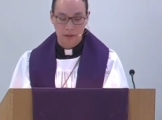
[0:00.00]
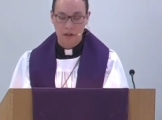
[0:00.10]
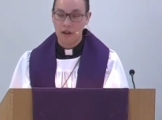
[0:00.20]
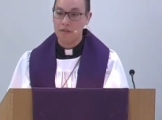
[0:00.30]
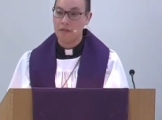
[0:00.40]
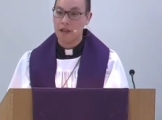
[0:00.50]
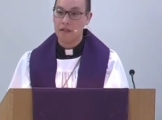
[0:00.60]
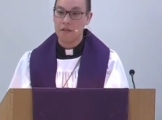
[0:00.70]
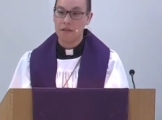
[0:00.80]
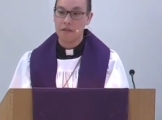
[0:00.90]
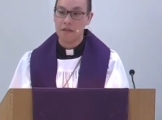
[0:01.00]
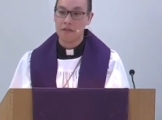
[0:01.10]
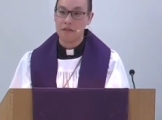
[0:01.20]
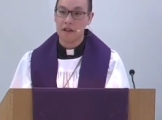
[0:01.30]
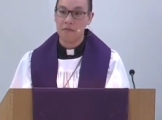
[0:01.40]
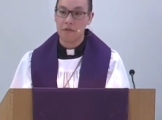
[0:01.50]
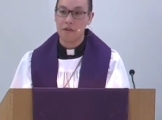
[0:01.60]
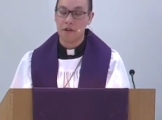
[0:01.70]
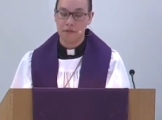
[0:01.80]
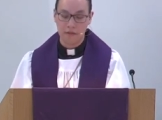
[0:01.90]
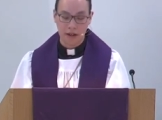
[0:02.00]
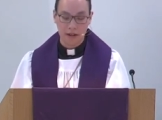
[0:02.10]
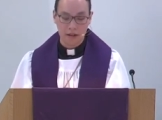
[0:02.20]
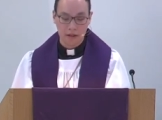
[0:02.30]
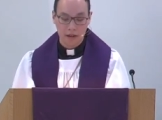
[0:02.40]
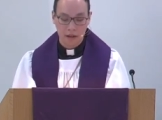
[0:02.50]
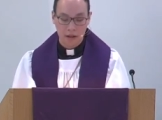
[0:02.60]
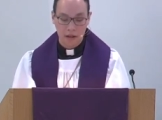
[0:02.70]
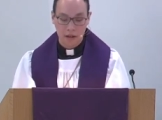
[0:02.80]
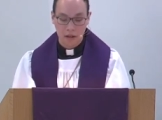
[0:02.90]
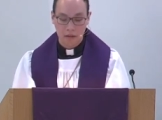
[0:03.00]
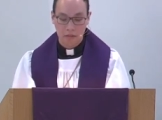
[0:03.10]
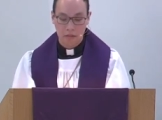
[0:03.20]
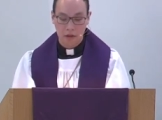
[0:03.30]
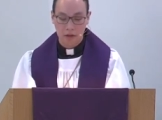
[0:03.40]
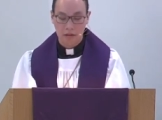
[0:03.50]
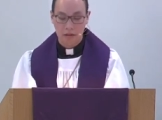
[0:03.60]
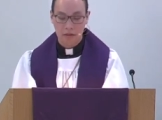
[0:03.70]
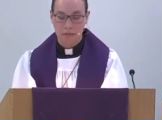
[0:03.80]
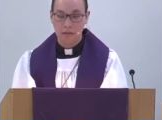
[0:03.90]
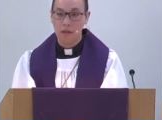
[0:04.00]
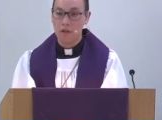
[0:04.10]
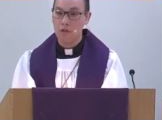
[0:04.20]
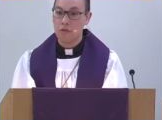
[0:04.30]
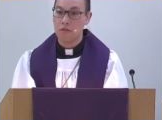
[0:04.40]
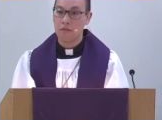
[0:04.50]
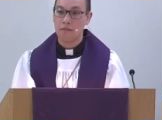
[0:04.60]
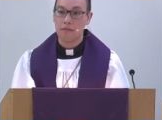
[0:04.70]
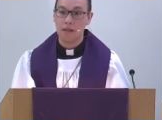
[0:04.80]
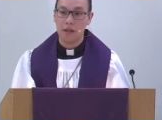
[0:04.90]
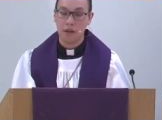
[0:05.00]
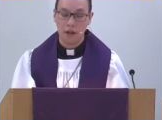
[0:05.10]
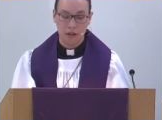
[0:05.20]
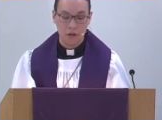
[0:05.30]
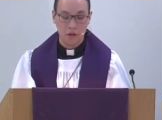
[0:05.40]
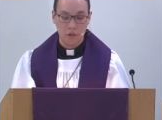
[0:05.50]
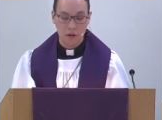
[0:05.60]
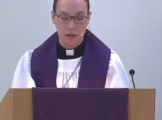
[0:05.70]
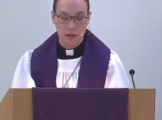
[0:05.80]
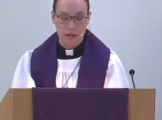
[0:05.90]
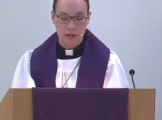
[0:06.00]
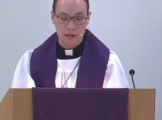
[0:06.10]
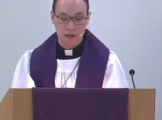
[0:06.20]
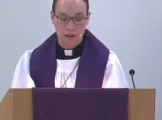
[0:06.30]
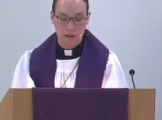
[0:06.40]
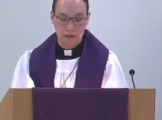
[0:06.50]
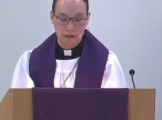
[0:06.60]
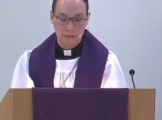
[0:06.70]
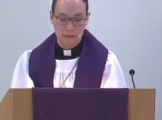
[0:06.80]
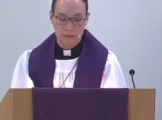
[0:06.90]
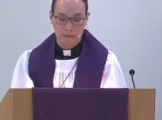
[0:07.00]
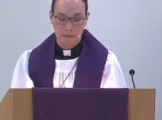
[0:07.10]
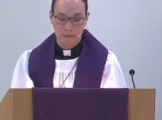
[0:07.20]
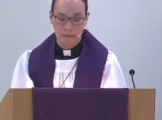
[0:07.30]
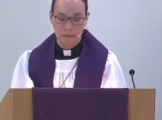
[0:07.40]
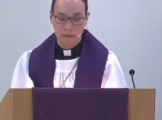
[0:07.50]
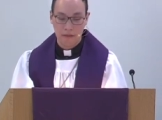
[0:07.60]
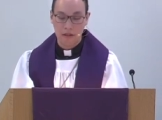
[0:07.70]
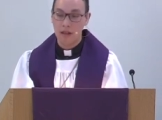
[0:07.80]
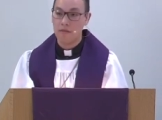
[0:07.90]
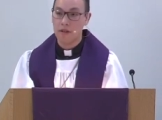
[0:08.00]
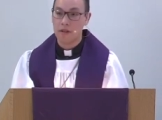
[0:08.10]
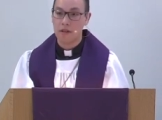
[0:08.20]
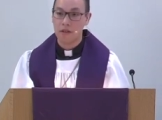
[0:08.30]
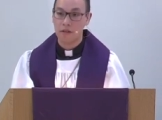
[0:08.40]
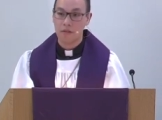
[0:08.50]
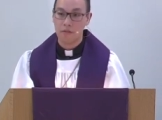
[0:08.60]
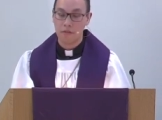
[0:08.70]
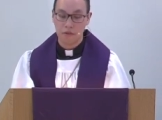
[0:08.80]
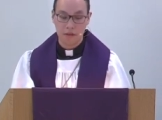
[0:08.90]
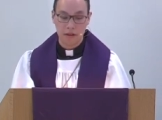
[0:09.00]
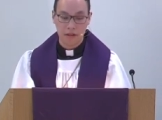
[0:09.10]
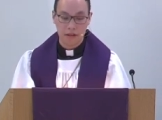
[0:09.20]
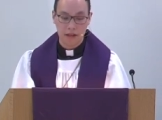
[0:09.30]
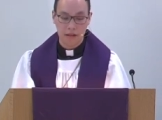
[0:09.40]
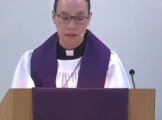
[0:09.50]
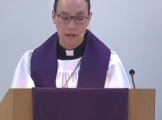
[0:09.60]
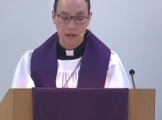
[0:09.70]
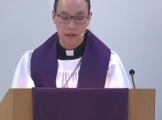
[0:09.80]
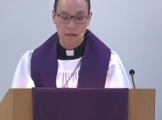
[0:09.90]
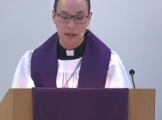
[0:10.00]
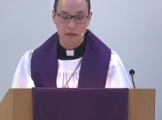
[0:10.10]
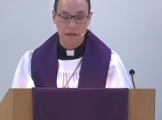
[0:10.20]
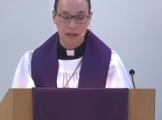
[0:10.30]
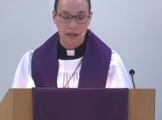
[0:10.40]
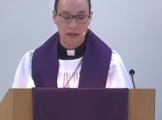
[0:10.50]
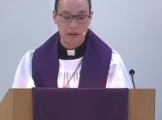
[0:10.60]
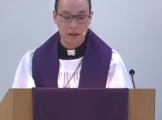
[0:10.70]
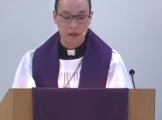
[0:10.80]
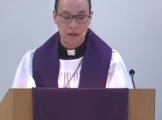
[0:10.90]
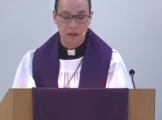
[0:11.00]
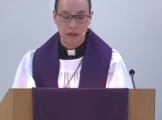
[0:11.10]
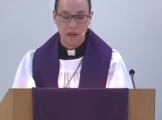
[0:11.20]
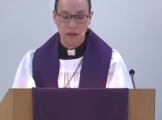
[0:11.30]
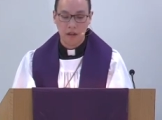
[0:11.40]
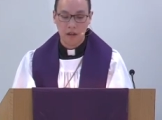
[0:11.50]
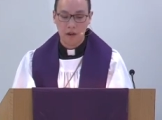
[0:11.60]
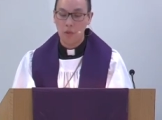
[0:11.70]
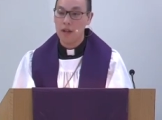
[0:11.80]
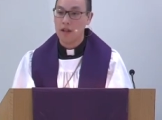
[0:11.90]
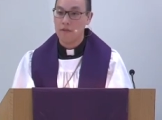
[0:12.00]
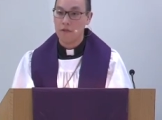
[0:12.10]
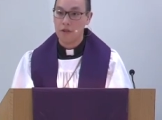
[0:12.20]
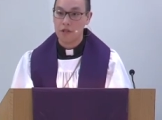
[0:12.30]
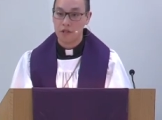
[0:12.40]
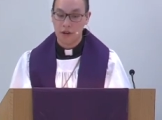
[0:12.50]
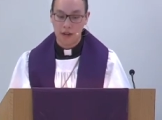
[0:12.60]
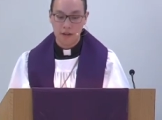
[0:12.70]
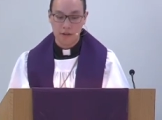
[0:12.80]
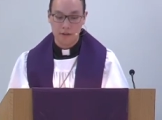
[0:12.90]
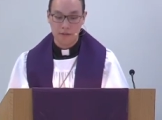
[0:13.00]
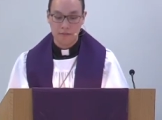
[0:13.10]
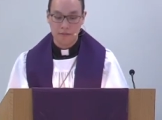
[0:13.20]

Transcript: And God's silence in this time was horrifying because he knew that God knew what he had done. And David was sitting in that silent agony, awaiting for his trial.